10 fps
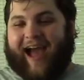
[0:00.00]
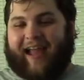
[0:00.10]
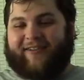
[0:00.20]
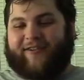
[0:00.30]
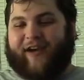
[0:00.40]
I
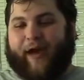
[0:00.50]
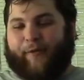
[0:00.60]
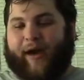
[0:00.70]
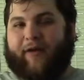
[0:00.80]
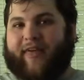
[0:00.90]
don't know how
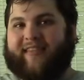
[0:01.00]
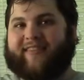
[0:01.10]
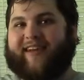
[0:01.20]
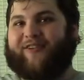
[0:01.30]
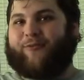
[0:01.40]
well that's
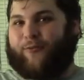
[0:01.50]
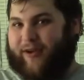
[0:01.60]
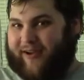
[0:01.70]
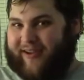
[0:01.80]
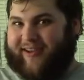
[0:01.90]
gonna
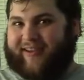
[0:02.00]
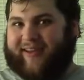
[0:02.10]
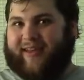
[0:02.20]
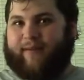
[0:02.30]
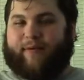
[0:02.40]
work
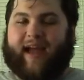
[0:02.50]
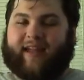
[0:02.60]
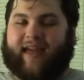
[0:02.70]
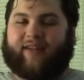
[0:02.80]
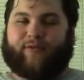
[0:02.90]
but I
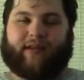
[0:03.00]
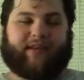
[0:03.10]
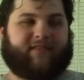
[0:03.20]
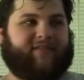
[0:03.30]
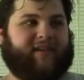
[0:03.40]
kind of want
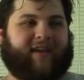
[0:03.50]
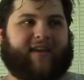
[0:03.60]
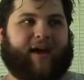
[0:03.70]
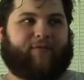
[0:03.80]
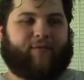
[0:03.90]
to check it
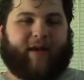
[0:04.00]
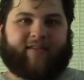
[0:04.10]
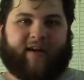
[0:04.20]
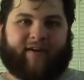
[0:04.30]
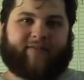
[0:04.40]
out for
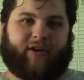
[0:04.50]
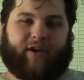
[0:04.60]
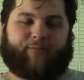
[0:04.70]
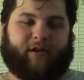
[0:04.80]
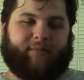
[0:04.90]
myself, so
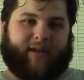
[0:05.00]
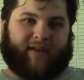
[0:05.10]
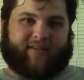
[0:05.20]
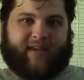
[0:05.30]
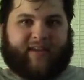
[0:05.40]
I'll probably make
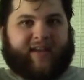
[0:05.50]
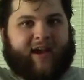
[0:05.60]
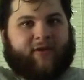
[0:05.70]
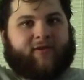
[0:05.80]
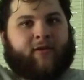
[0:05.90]
a second
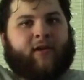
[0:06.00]
character.